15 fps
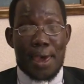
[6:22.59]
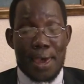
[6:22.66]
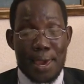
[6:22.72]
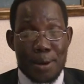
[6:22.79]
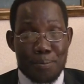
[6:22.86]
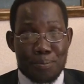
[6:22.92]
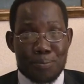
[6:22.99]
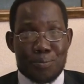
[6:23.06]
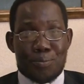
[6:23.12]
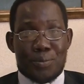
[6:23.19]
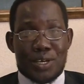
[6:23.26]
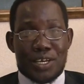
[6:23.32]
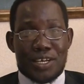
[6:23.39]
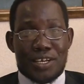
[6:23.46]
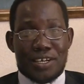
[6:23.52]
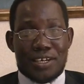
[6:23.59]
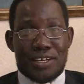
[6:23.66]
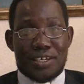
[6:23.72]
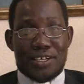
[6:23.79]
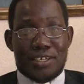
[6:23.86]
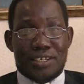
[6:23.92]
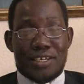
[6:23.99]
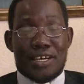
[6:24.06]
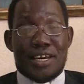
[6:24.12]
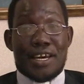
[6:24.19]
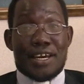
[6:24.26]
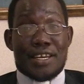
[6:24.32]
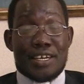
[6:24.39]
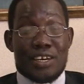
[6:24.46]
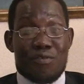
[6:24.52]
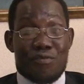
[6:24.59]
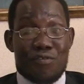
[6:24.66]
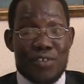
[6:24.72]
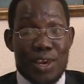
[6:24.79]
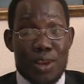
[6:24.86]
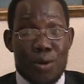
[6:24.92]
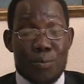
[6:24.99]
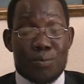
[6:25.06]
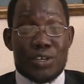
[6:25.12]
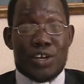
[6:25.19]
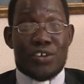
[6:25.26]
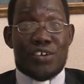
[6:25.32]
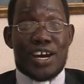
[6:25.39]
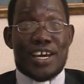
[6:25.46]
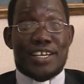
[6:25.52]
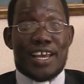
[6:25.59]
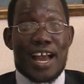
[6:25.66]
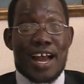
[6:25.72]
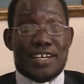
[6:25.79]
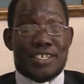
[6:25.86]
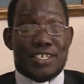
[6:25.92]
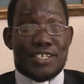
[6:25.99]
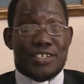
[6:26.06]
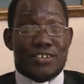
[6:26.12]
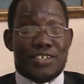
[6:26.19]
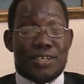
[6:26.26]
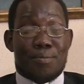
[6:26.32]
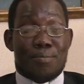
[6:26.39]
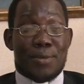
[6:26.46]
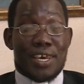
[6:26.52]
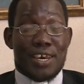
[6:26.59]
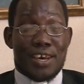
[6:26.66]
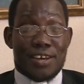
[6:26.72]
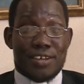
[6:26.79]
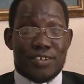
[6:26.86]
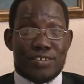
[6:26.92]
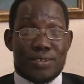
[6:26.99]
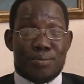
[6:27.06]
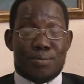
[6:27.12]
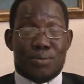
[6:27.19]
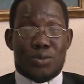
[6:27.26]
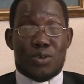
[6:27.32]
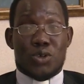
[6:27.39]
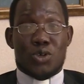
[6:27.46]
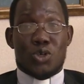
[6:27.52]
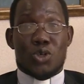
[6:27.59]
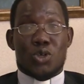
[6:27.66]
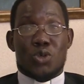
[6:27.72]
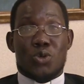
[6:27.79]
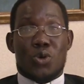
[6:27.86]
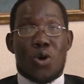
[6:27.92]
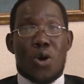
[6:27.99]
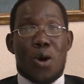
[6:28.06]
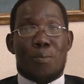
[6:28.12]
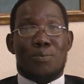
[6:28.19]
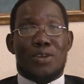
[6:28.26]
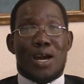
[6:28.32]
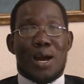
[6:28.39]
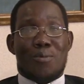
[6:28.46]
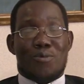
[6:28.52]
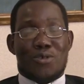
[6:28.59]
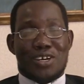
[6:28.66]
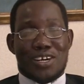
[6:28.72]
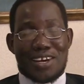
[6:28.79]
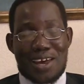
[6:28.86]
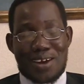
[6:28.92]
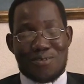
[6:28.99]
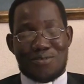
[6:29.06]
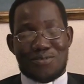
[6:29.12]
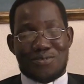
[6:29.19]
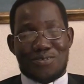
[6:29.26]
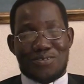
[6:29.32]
helped me develop the right attitude and mechanism to cope up with life.